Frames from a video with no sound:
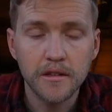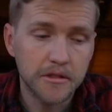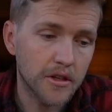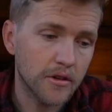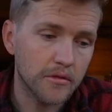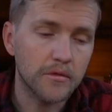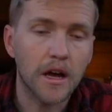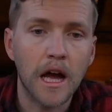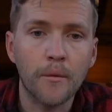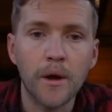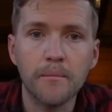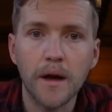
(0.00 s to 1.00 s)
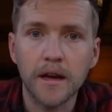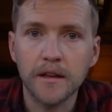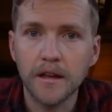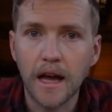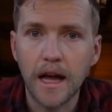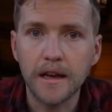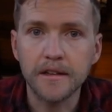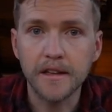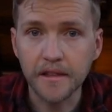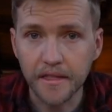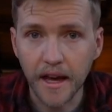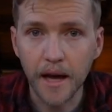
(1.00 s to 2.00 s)
So I went back and
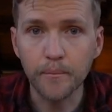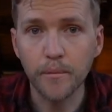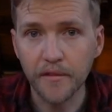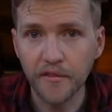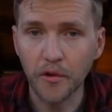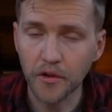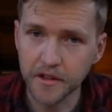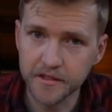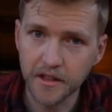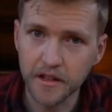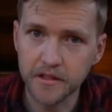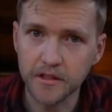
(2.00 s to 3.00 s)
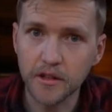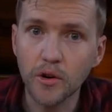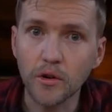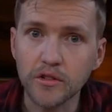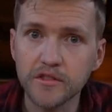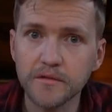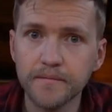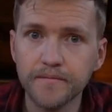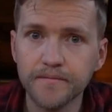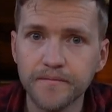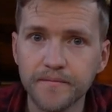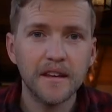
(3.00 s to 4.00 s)
did that before I started the course.
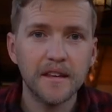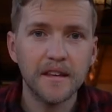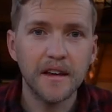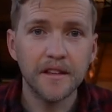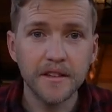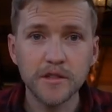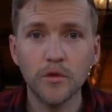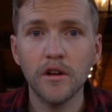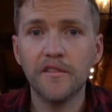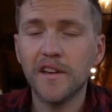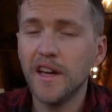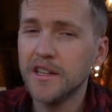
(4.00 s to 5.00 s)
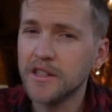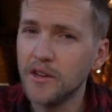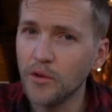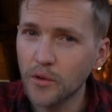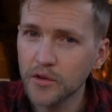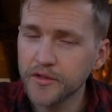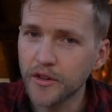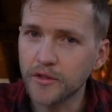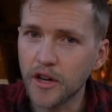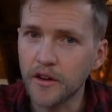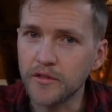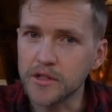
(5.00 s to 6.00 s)
Now this qualification also
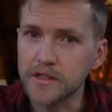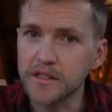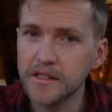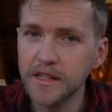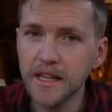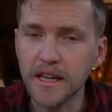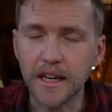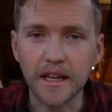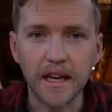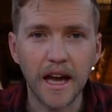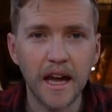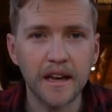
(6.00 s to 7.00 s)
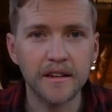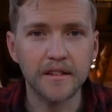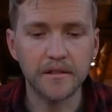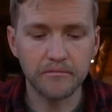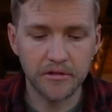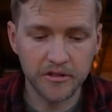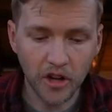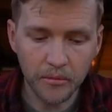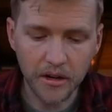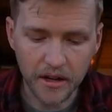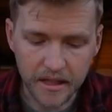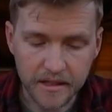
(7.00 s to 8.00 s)
covers skiing and
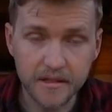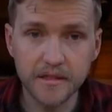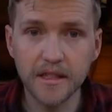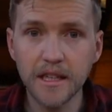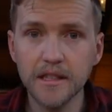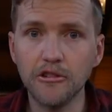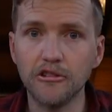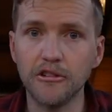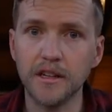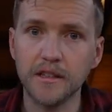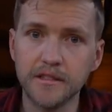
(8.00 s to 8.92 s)
predominantly ski touring.